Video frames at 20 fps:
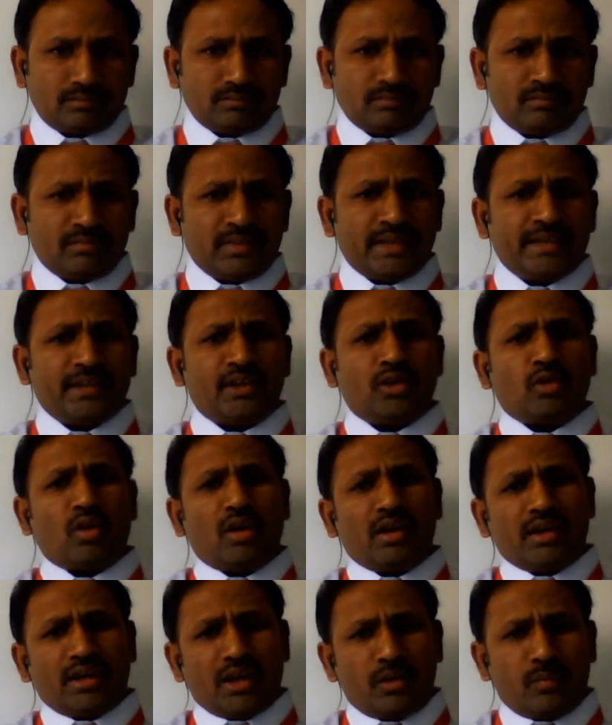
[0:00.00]
But in
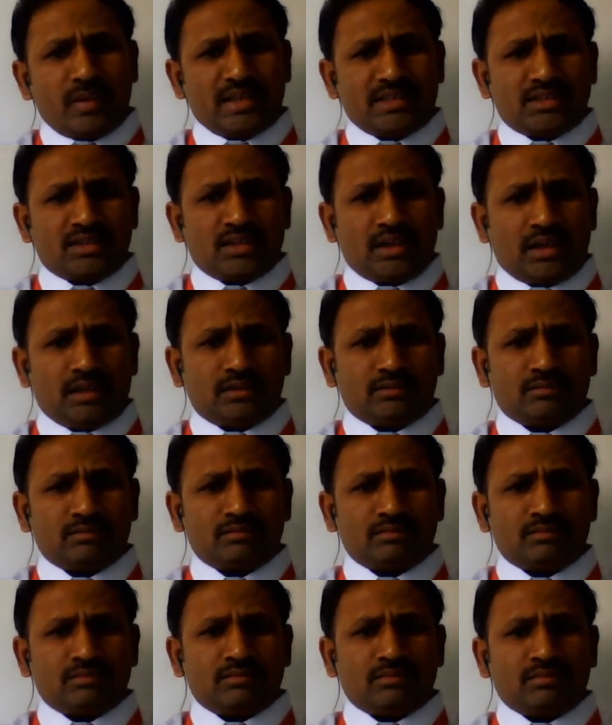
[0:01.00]
non-conventional,
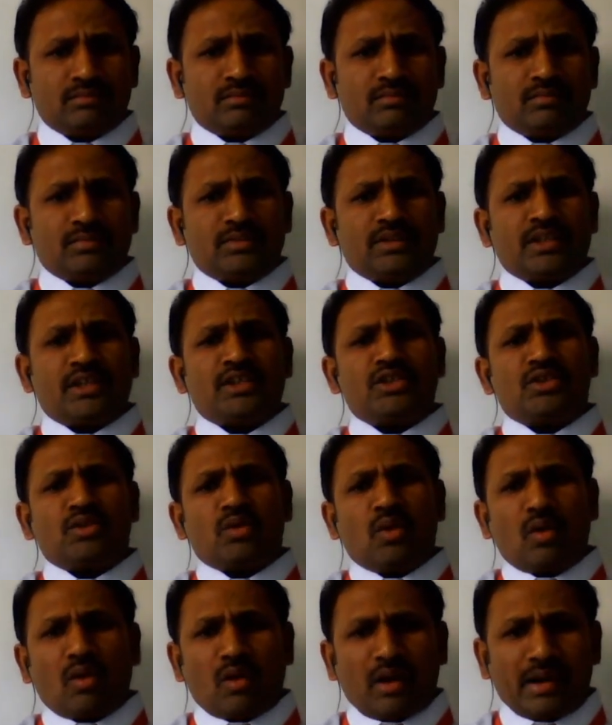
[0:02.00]
there is
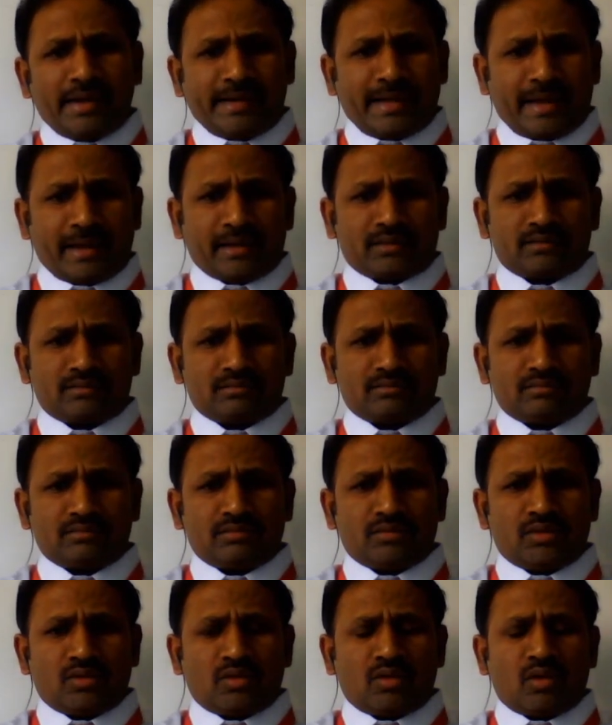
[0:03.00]
no contact
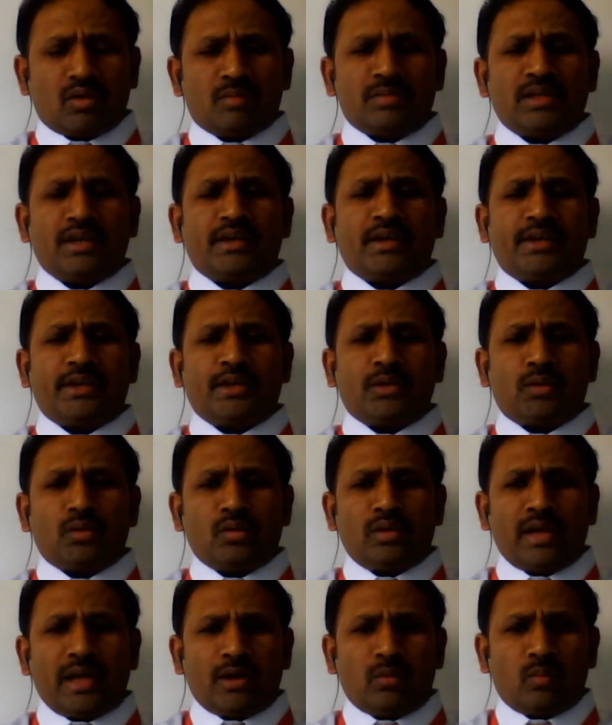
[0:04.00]
of the cutting
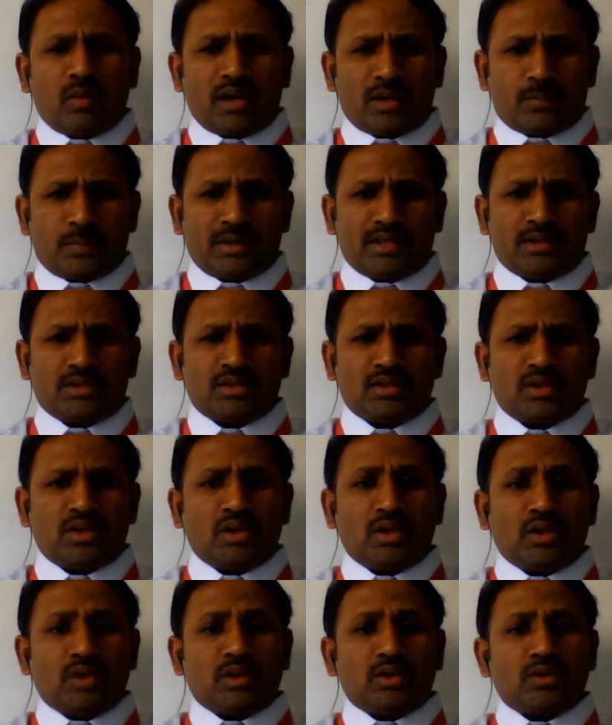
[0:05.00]
tool and workpiece.
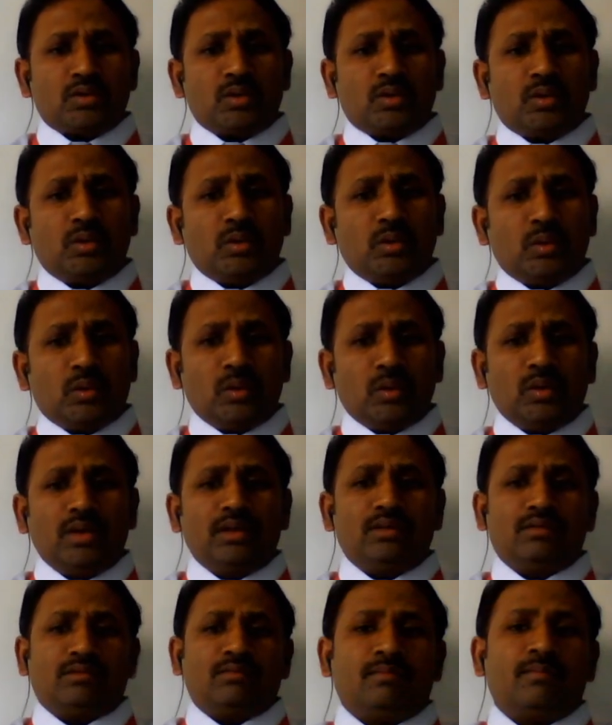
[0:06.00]
So tool
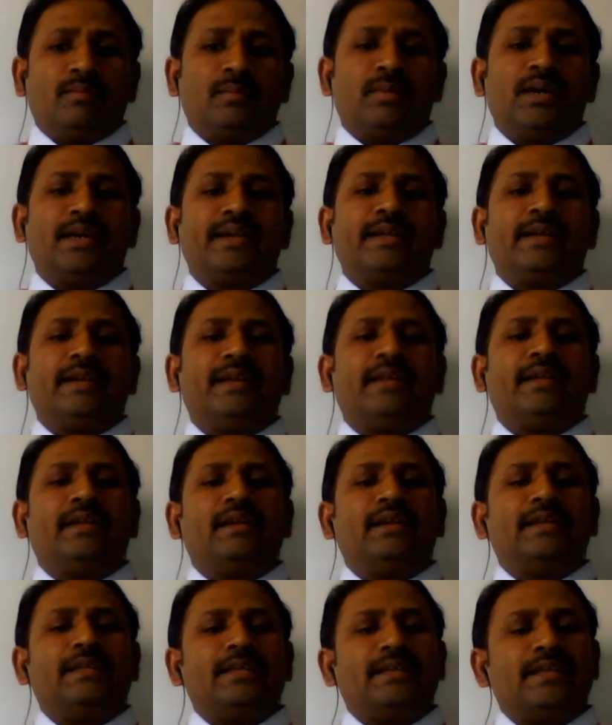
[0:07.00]
material
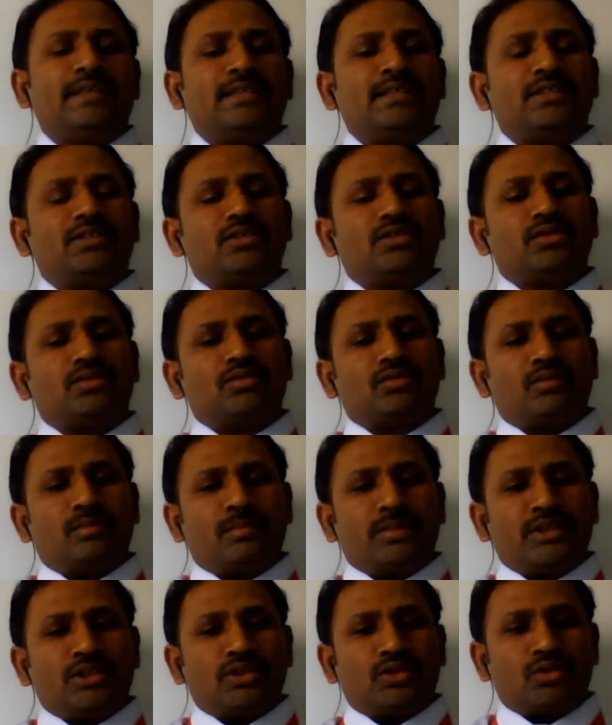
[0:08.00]
is it
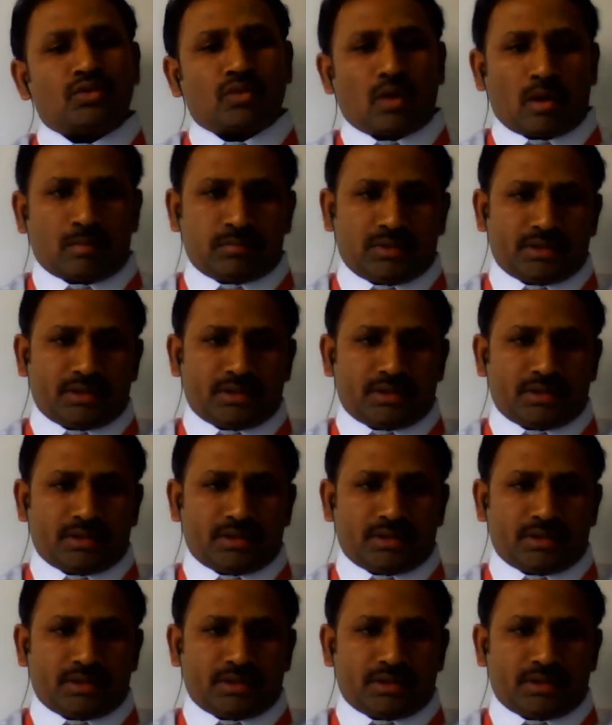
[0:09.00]
is soft.